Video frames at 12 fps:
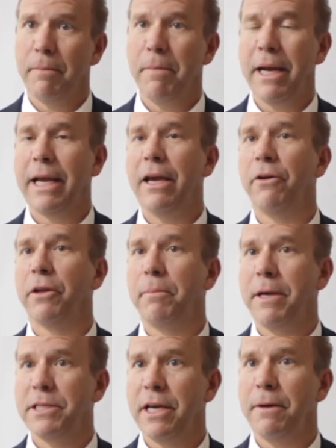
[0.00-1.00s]
Medicaid only
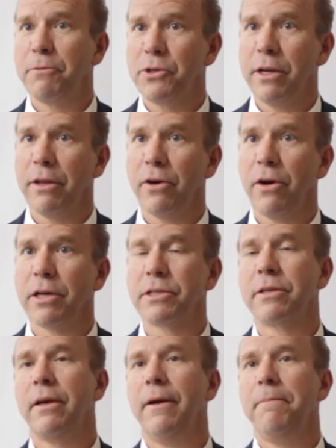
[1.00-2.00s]
pays 80% of the
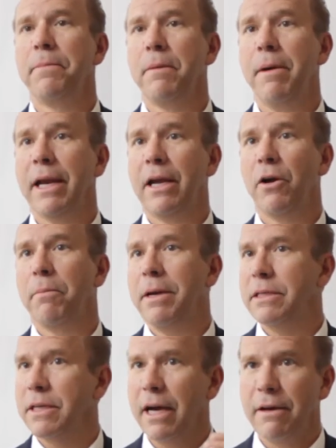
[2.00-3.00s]
cost. Medicare
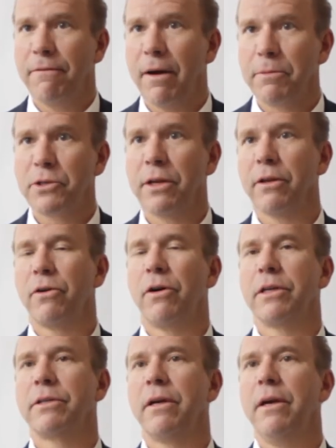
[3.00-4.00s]
pays 95% of the
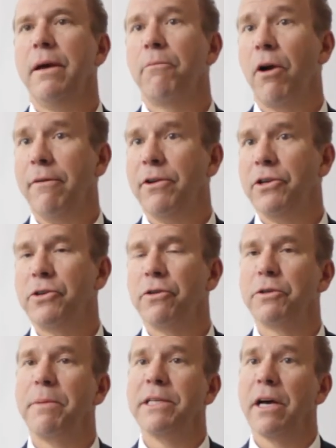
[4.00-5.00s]
cost. Private
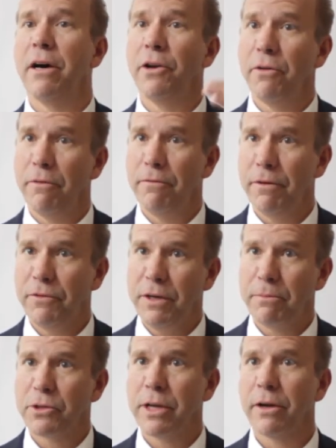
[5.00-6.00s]
insurance pays
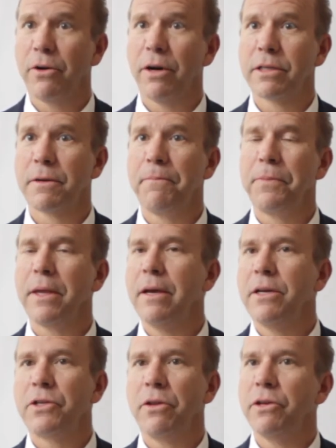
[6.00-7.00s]
115% of cost.
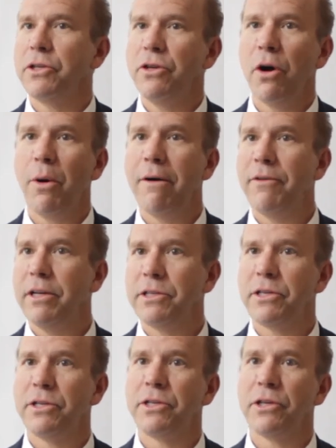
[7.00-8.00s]
So there's no
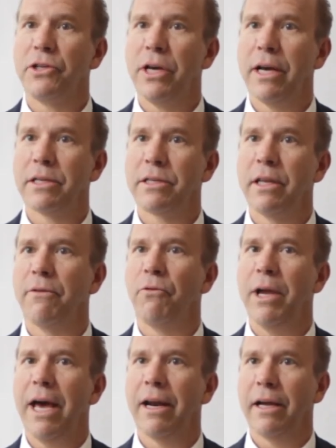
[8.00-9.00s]
evidence to suggest that if
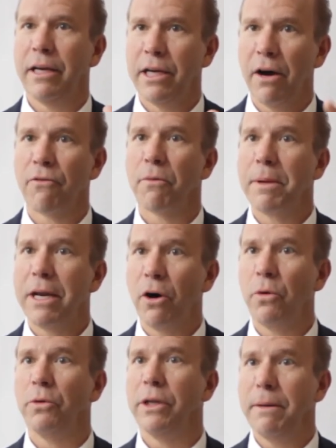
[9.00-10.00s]
we had a
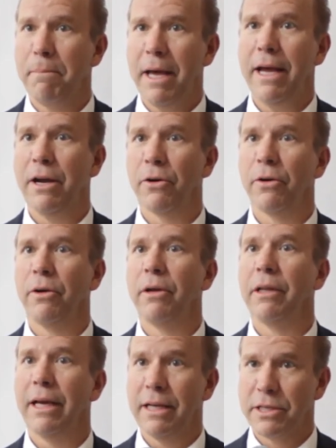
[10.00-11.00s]
government-only payer,
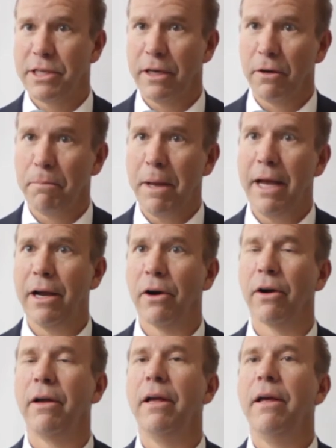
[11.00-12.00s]
like single
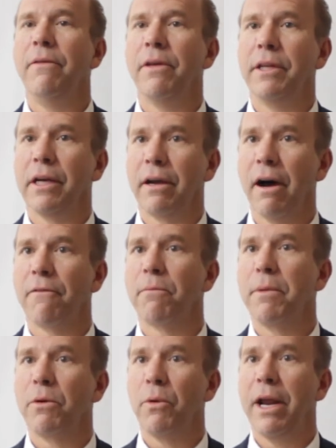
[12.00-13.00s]
payer, that the
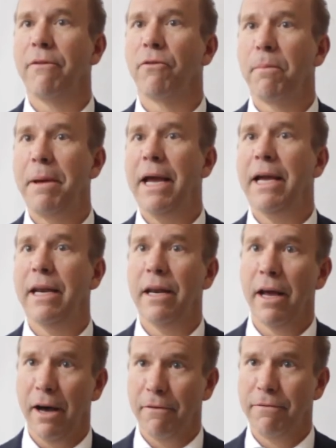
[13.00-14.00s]
government would ever pay
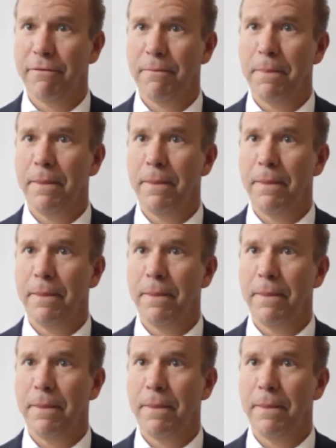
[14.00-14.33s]
enough.